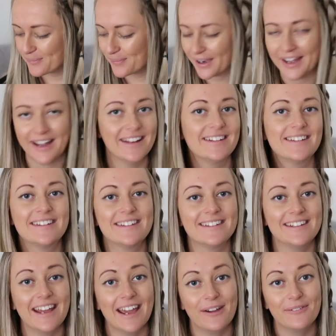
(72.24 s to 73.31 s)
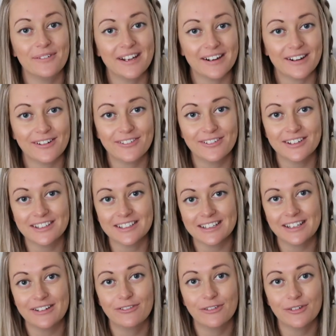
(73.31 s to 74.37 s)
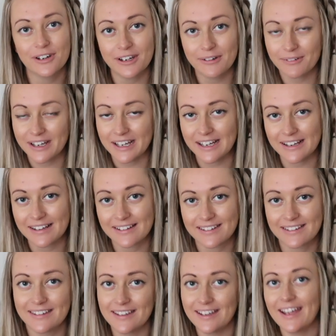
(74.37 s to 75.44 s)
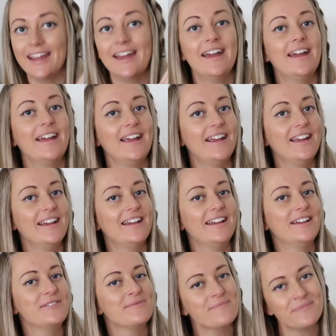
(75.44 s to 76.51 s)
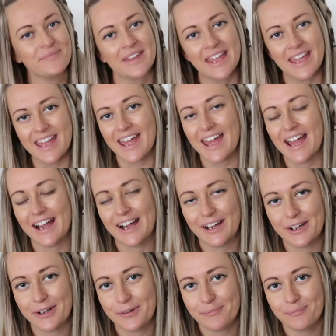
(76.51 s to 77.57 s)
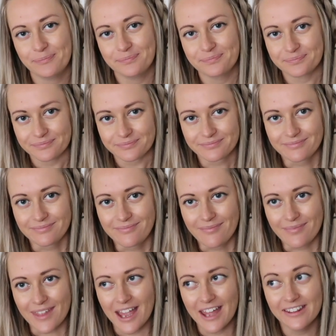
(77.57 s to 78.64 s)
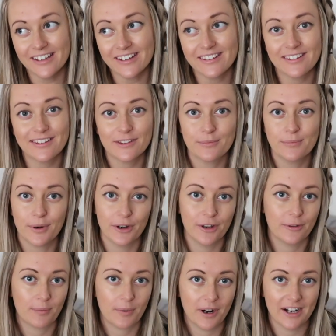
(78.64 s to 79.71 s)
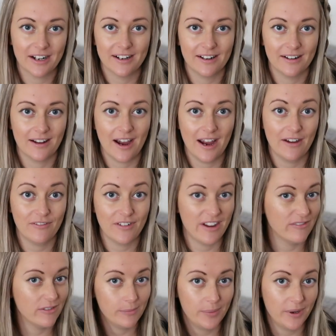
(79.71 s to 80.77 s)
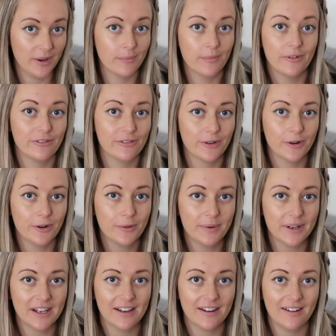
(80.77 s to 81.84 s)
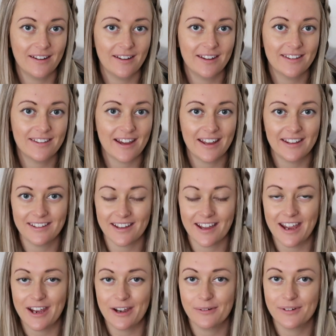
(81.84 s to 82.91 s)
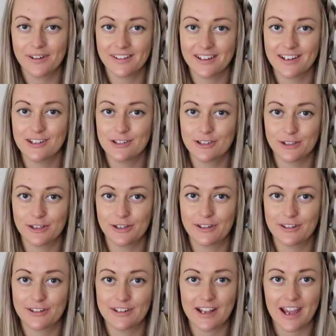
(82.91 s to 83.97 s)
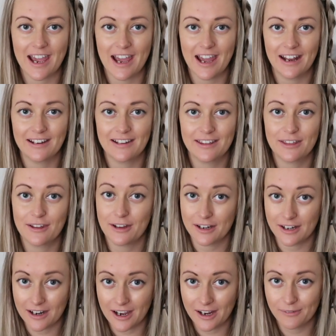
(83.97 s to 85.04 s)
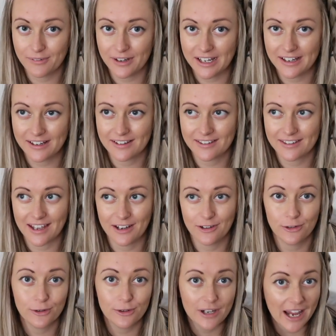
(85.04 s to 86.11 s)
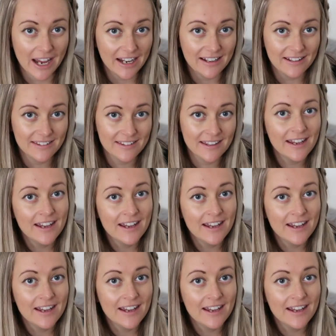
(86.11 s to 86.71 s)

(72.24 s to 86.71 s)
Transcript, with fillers: But yeah, we are officially forty weeks, yay! Um, and this is the most pregnant I have ever been before, because Isaiah was induced at thirty-nine weeks and two days.